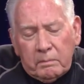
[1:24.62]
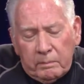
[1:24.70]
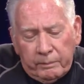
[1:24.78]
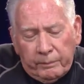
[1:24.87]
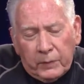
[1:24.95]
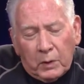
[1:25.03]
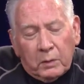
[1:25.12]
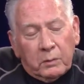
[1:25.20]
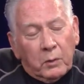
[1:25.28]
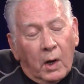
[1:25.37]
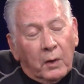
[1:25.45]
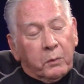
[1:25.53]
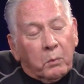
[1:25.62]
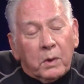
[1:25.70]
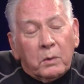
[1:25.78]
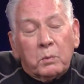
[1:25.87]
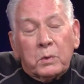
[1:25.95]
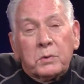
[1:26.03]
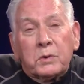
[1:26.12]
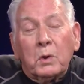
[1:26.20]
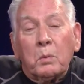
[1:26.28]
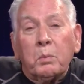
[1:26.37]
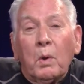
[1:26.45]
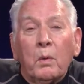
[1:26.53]
The north wind was
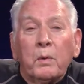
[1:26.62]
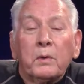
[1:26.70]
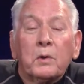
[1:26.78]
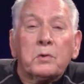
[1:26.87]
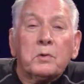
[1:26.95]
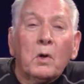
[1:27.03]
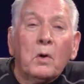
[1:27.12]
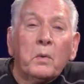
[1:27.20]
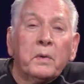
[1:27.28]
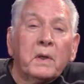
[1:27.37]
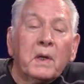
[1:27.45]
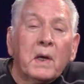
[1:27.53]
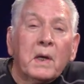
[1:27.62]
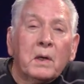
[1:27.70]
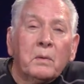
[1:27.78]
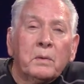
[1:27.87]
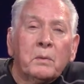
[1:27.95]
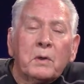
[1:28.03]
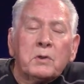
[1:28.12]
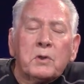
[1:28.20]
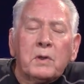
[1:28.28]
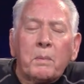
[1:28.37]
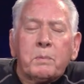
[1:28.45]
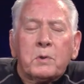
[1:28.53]
still blowing the snow in the air, and the
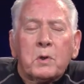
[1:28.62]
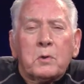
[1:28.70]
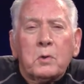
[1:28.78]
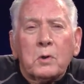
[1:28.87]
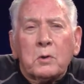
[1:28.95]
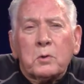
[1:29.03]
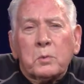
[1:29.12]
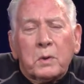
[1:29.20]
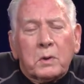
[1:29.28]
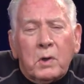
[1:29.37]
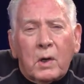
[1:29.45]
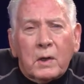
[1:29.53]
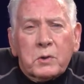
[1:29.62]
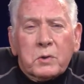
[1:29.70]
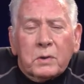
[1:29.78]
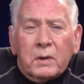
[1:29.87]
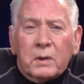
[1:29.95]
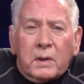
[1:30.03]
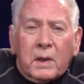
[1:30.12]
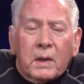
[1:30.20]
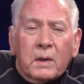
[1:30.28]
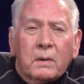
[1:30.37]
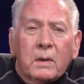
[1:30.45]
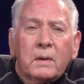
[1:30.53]
step she took was with caution and
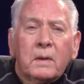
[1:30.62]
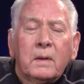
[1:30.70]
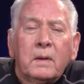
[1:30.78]
care.